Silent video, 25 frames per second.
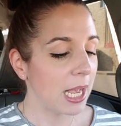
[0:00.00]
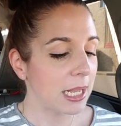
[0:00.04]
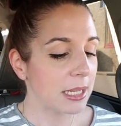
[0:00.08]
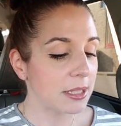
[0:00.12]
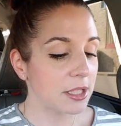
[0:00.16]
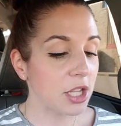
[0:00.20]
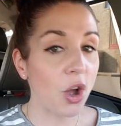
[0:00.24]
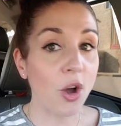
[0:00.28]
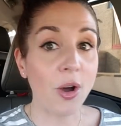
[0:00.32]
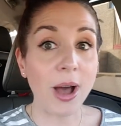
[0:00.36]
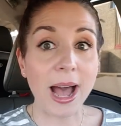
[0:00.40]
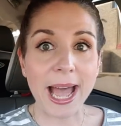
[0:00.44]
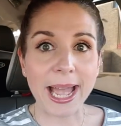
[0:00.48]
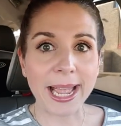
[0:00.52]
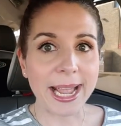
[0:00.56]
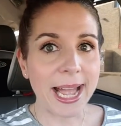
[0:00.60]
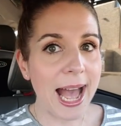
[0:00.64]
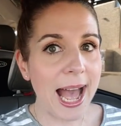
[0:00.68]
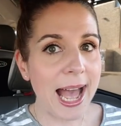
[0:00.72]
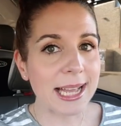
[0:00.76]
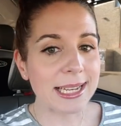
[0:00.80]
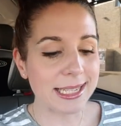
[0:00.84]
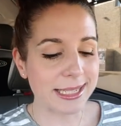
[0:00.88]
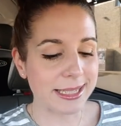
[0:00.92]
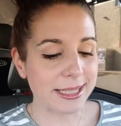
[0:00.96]
So I
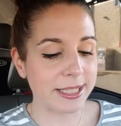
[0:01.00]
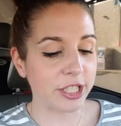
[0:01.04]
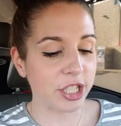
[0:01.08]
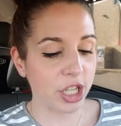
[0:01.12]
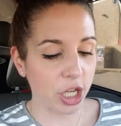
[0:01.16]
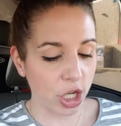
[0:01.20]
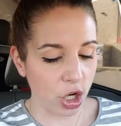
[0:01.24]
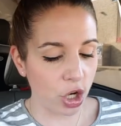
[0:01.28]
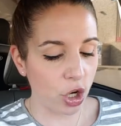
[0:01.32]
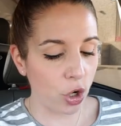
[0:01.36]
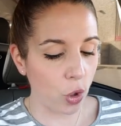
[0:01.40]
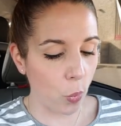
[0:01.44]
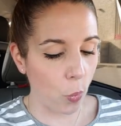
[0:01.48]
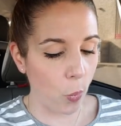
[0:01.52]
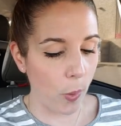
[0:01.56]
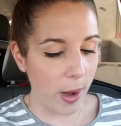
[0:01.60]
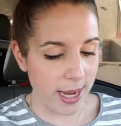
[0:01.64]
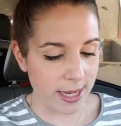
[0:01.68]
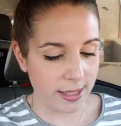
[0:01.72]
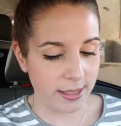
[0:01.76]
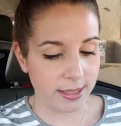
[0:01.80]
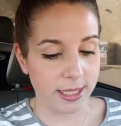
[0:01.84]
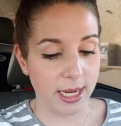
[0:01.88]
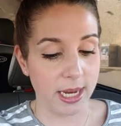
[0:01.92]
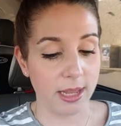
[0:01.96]
got sticker
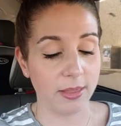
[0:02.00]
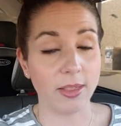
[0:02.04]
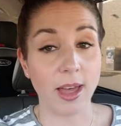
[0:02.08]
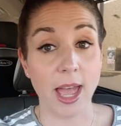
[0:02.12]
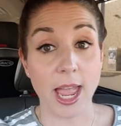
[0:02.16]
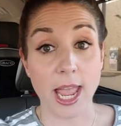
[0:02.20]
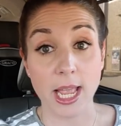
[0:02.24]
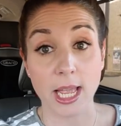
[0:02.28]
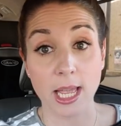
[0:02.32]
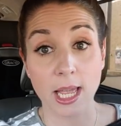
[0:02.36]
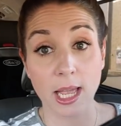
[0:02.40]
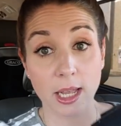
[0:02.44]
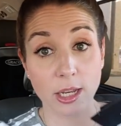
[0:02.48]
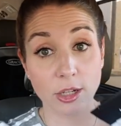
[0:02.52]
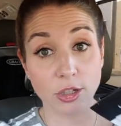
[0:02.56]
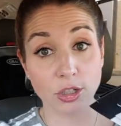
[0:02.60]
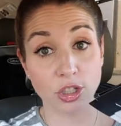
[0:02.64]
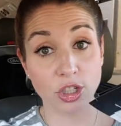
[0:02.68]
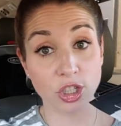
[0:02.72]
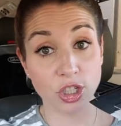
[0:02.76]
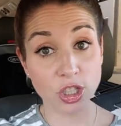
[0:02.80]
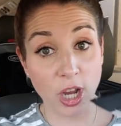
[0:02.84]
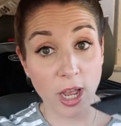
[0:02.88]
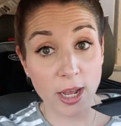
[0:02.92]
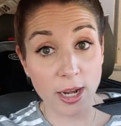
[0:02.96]
wasted, like
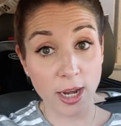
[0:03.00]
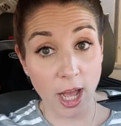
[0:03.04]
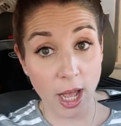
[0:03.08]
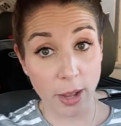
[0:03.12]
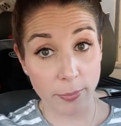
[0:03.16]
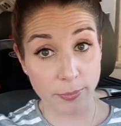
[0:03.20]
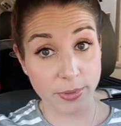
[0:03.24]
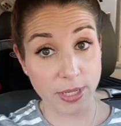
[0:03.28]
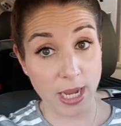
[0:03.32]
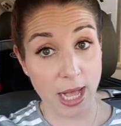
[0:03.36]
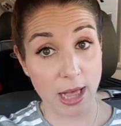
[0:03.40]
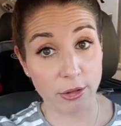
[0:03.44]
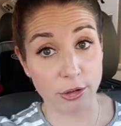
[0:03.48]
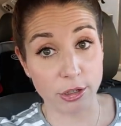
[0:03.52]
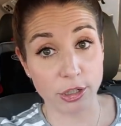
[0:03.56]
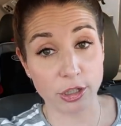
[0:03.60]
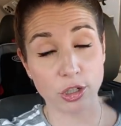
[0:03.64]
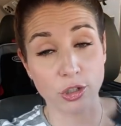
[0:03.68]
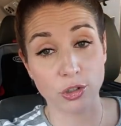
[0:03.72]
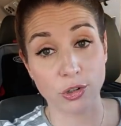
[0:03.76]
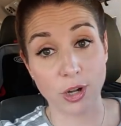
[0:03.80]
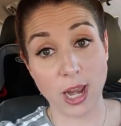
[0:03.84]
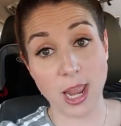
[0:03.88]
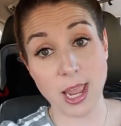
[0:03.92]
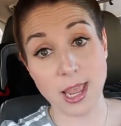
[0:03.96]
shut up Dollar
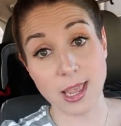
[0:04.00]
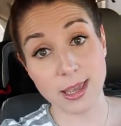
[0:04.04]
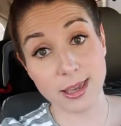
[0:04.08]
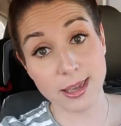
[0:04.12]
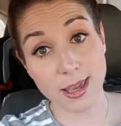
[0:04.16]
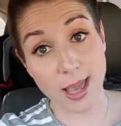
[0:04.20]
Tree.